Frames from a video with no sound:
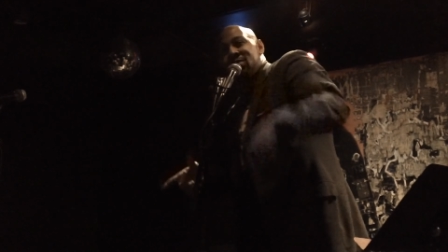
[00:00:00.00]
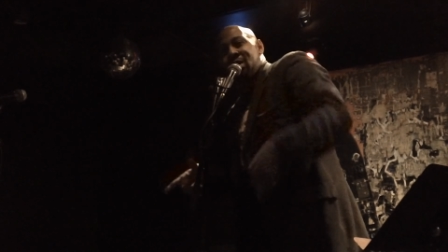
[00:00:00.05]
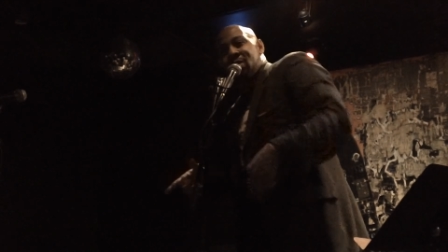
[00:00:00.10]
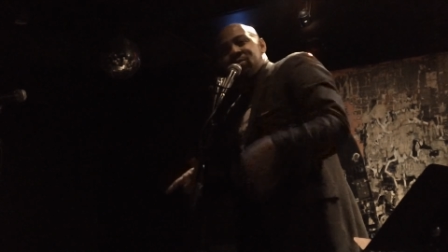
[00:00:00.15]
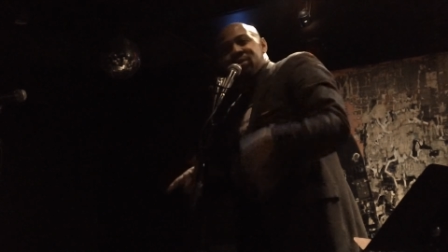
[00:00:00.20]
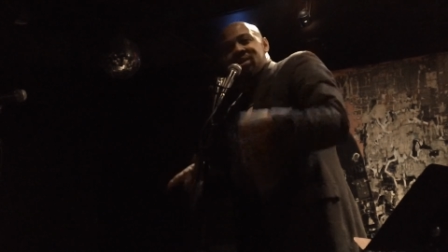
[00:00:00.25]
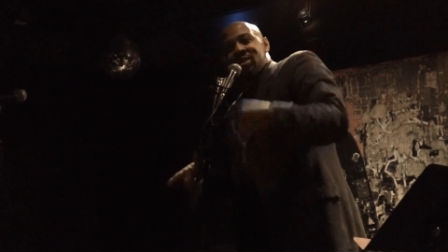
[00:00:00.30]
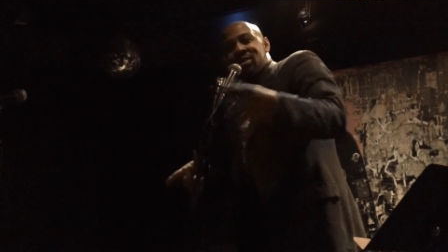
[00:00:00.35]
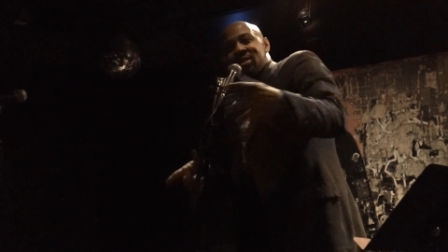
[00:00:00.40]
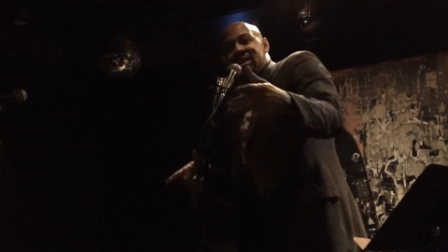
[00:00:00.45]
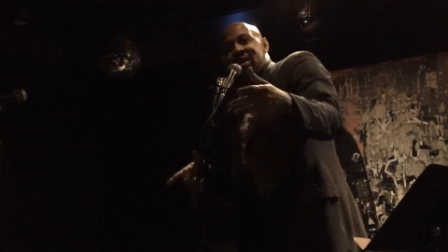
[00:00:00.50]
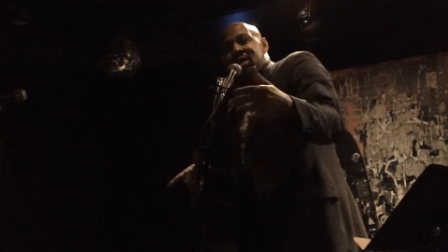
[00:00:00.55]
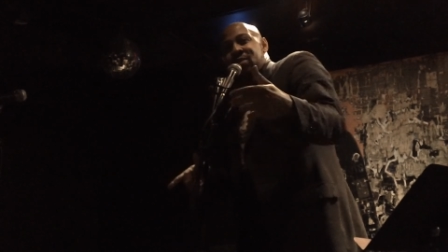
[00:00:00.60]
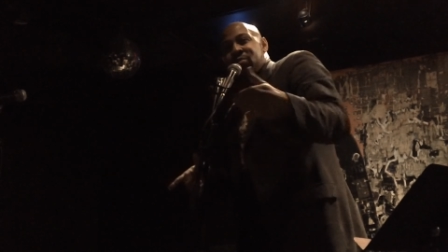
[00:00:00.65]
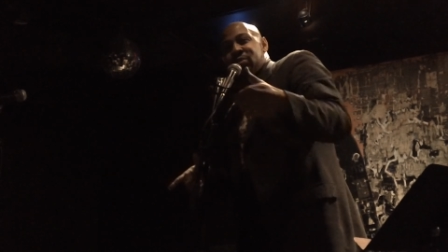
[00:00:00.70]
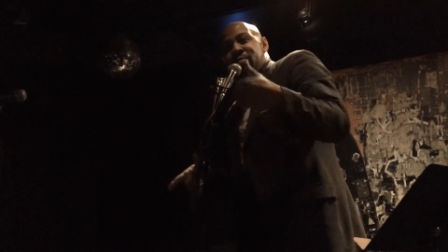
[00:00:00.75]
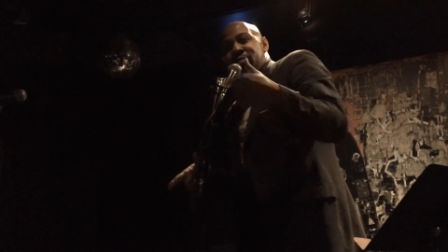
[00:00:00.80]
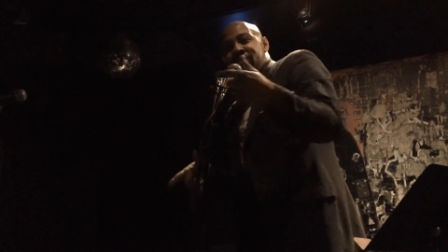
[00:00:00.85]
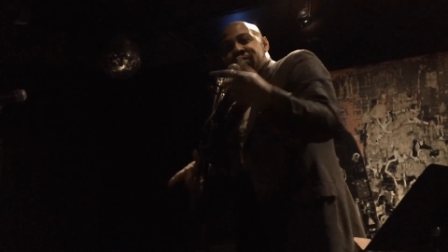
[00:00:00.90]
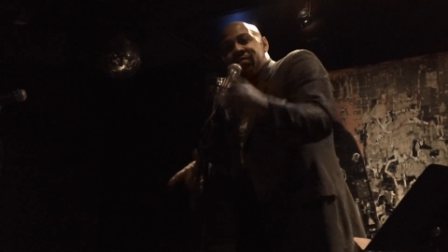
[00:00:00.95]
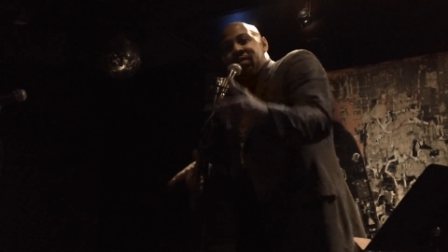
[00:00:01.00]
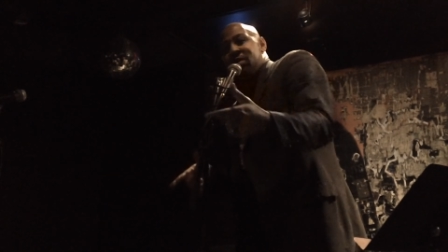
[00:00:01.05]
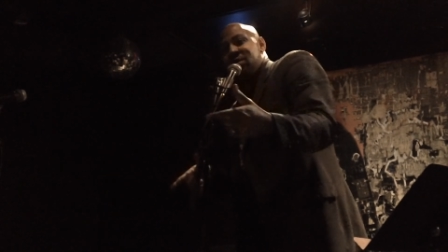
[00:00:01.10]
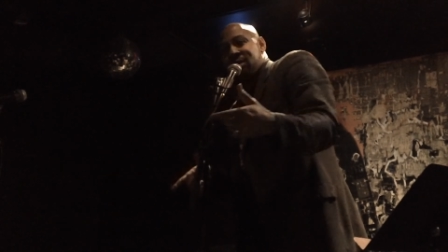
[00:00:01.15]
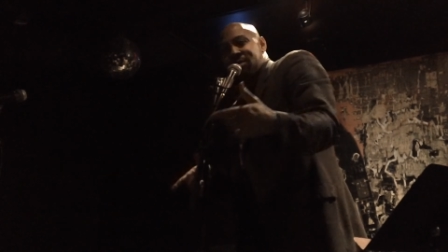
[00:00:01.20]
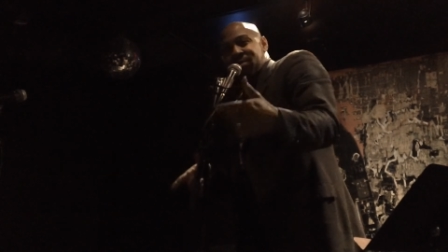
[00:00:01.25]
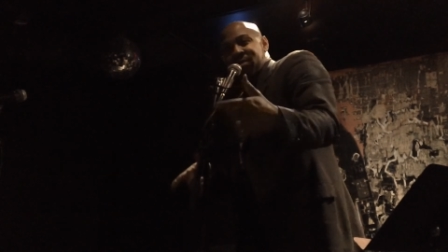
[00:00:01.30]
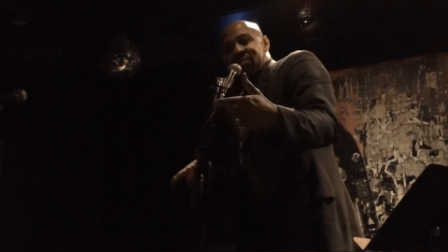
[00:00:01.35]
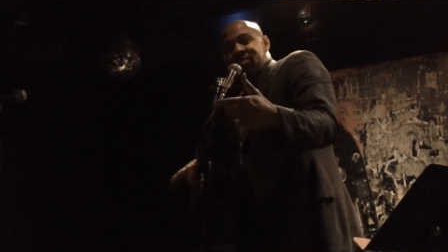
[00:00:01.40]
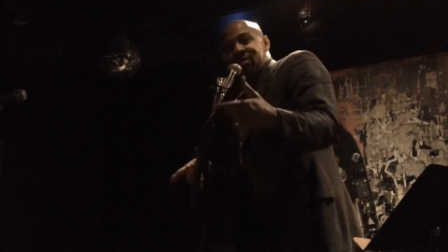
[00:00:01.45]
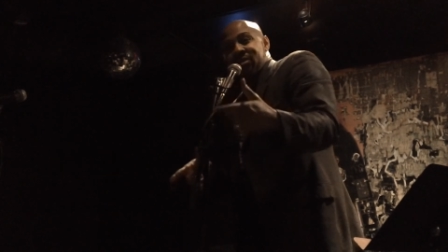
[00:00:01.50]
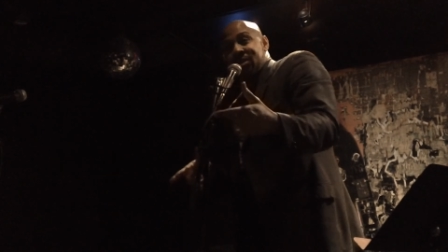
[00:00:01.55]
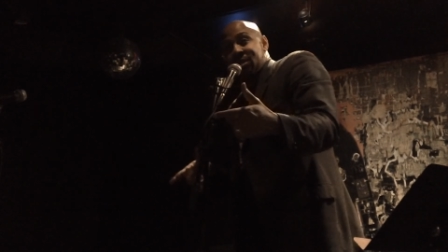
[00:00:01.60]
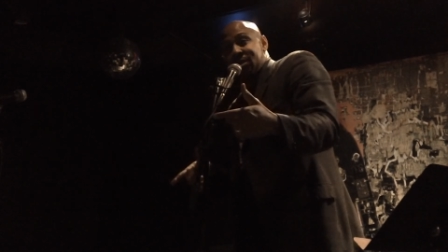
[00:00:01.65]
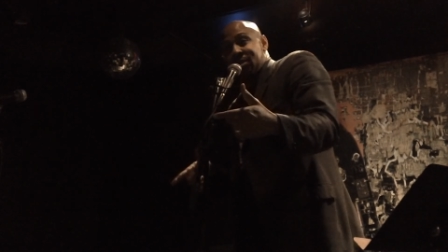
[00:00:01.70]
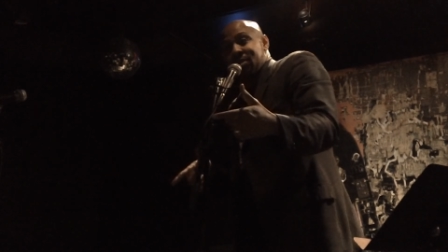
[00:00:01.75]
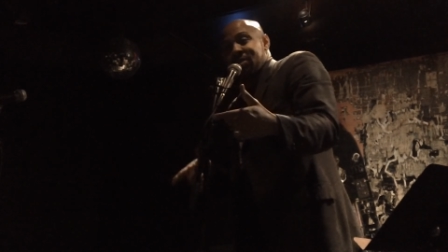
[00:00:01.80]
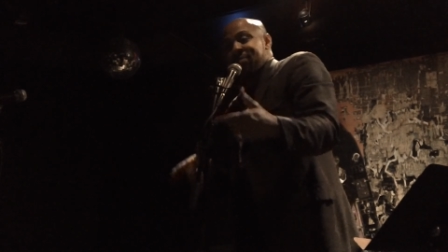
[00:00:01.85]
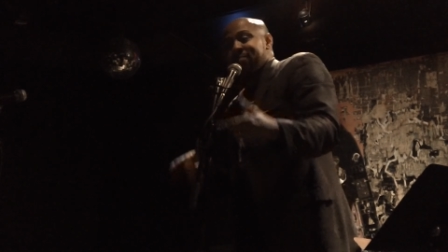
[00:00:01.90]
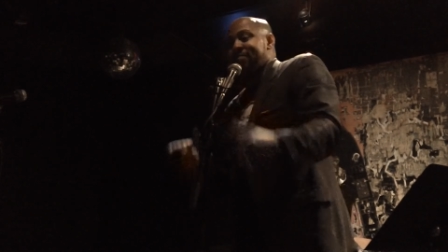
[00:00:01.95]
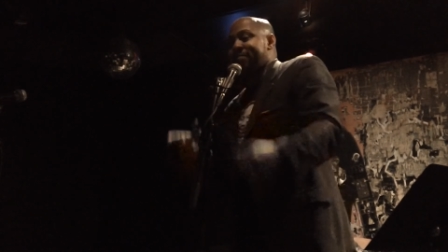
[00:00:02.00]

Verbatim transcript: thought with his dick, and we've been fucked up ever since.